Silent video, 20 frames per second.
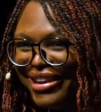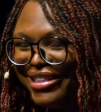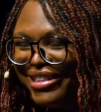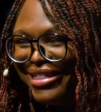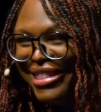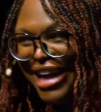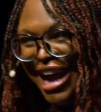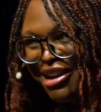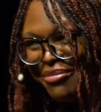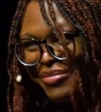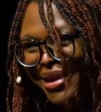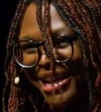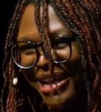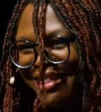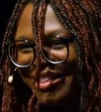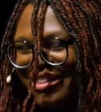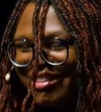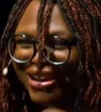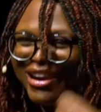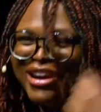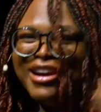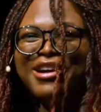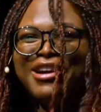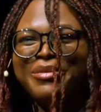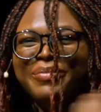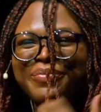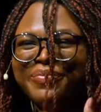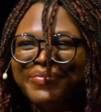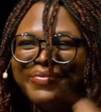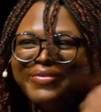that much?
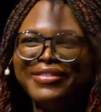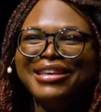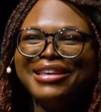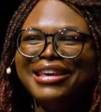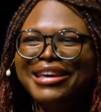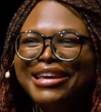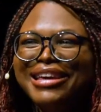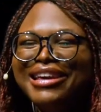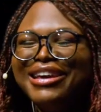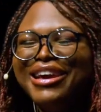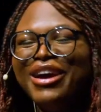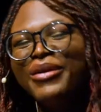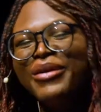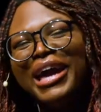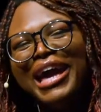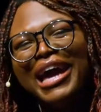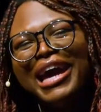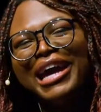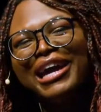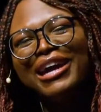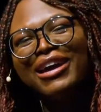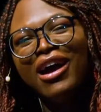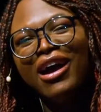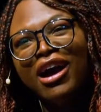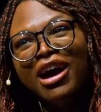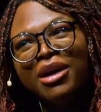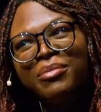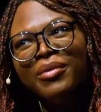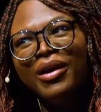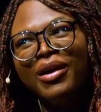Okay,
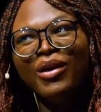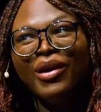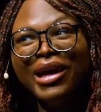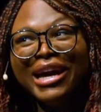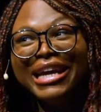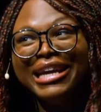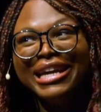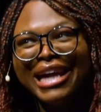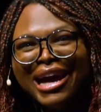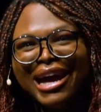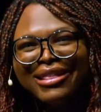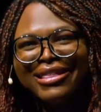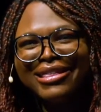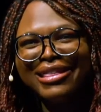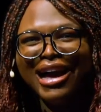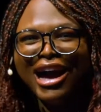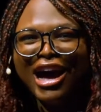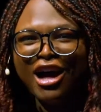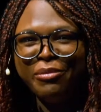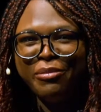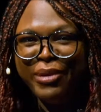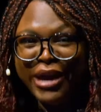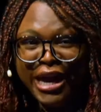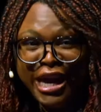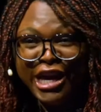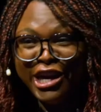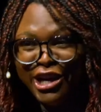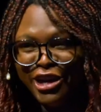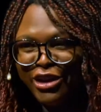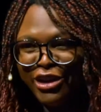well, I guess I'll
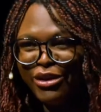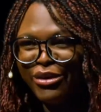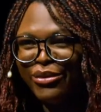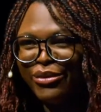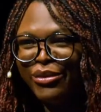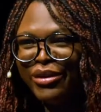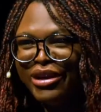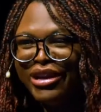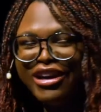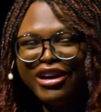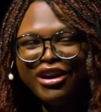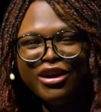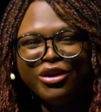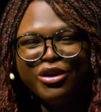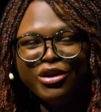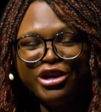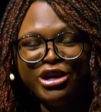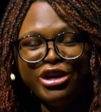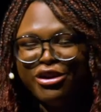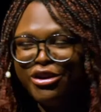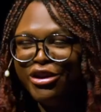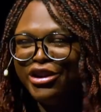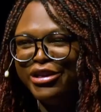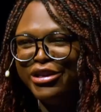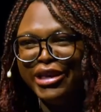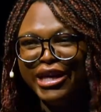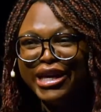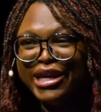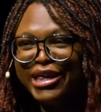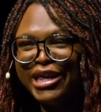pay you your
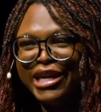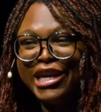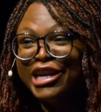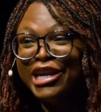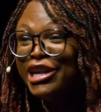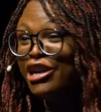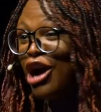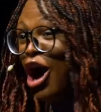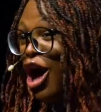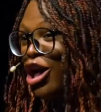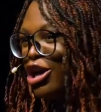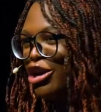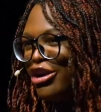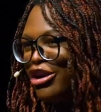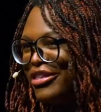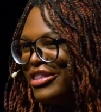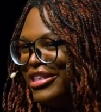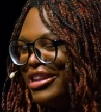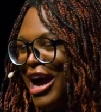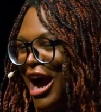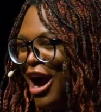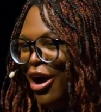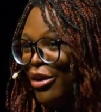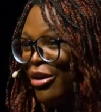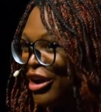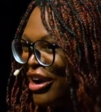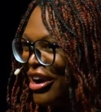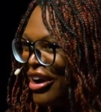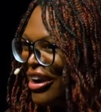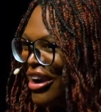$16 an
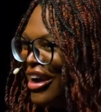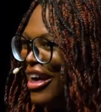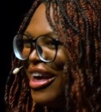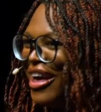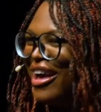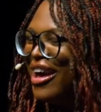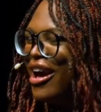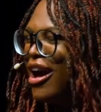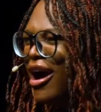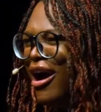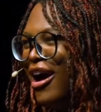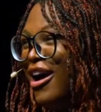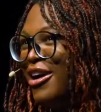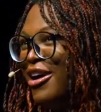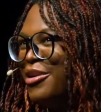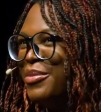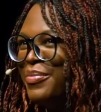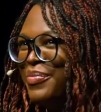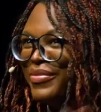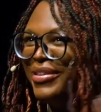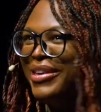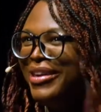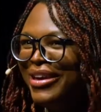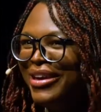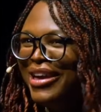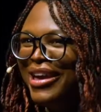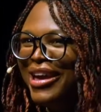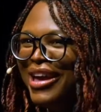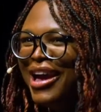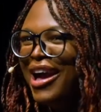hour.
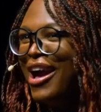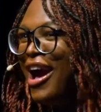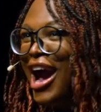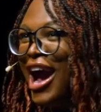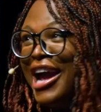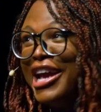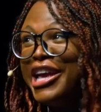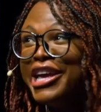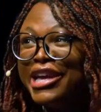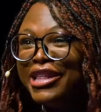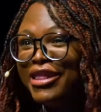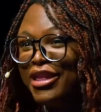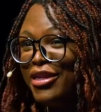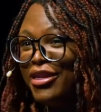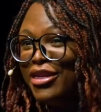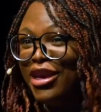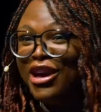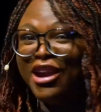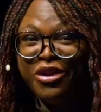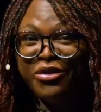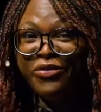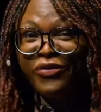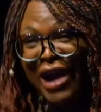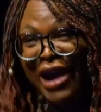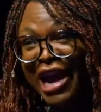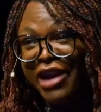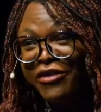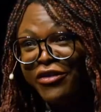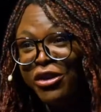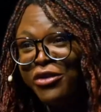I could get this done on
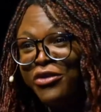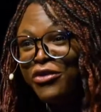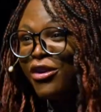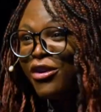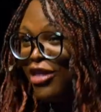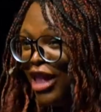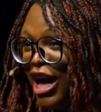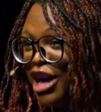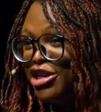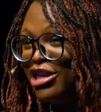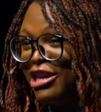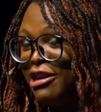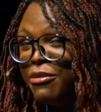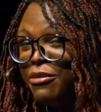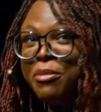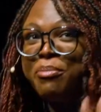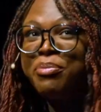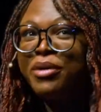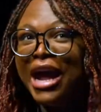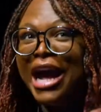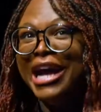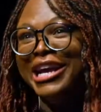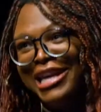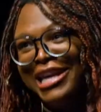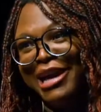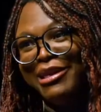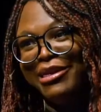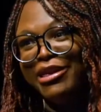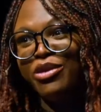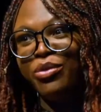Fiverr for a lot cheaper, but I
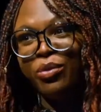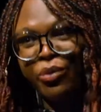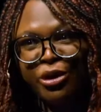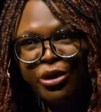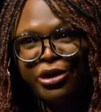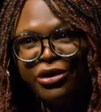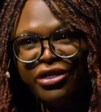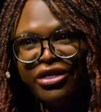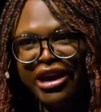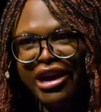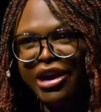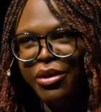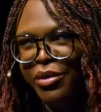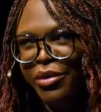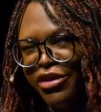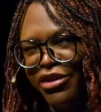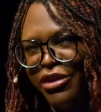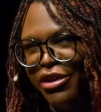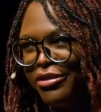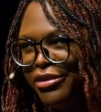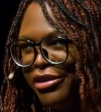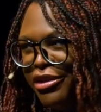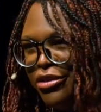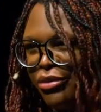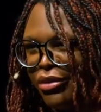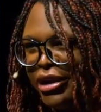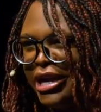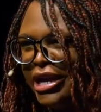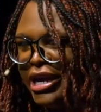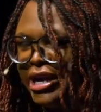guess it's worth it with your
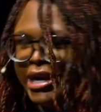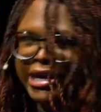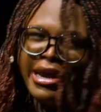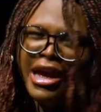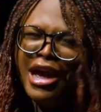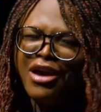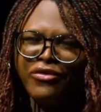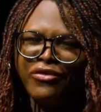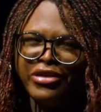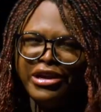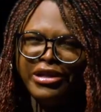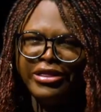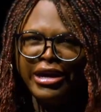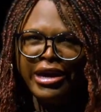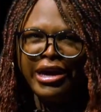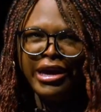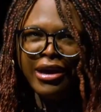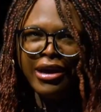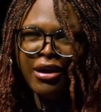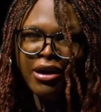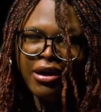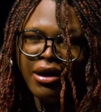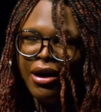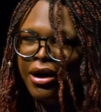degree in everything.